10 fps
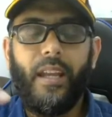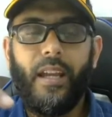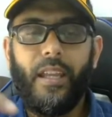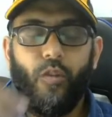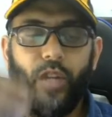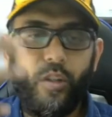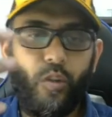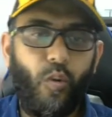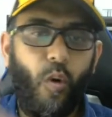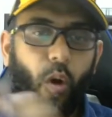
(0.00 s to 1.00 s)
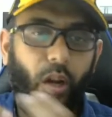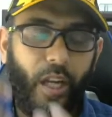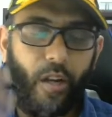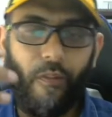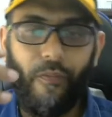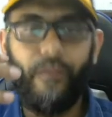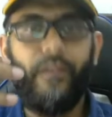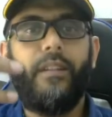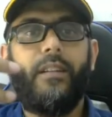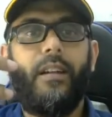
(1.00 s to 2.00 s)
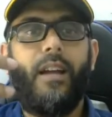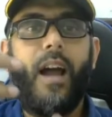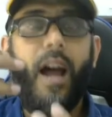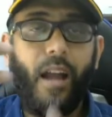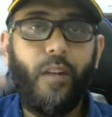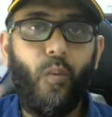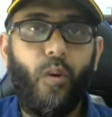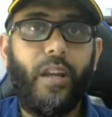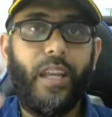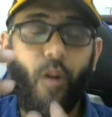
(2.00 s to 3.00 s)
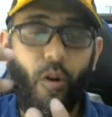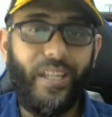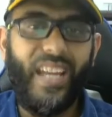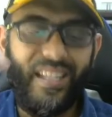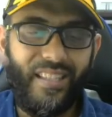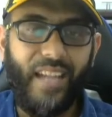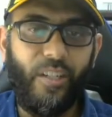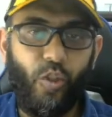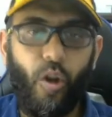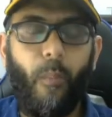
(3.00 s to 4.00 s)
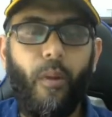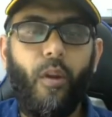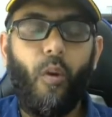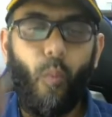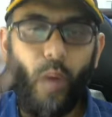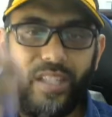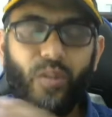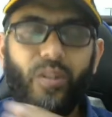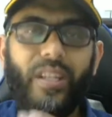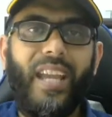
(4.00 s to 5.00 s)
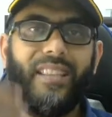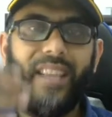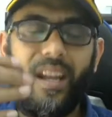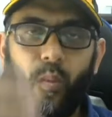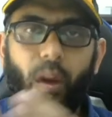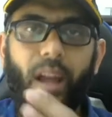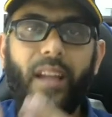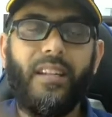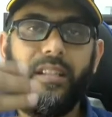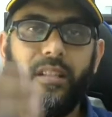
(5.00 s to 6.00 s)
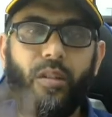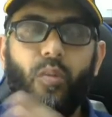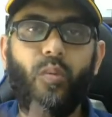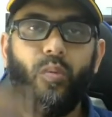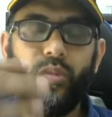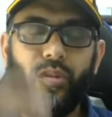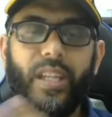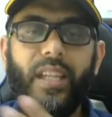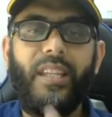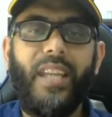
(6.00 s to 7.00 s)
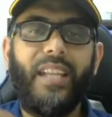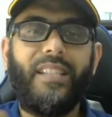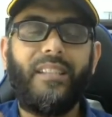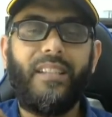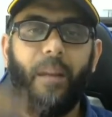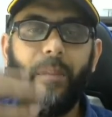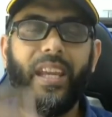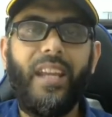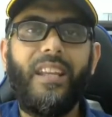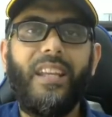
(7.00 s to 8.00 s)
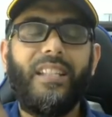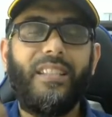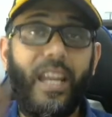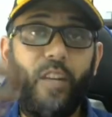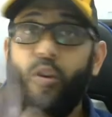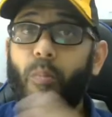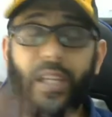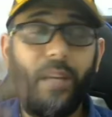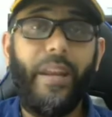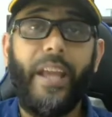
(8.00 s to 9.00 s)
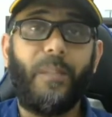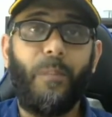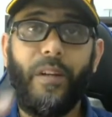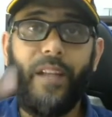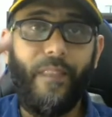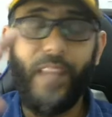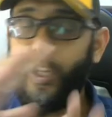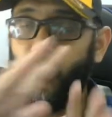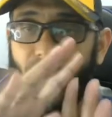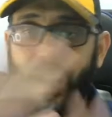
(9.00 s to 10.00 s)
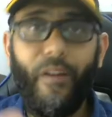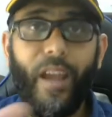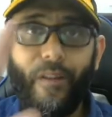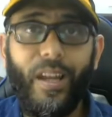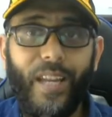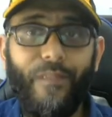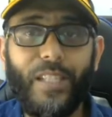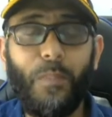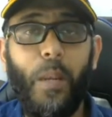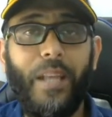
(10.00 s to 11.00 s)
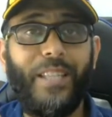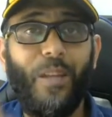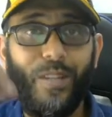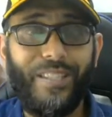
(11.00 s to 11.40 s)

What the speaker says: You need to do all kind of hard work in order to get that job. Once you get that 1, 2, 3 gigs coming in, then you will become an expert, and then you will never ever leave this place. You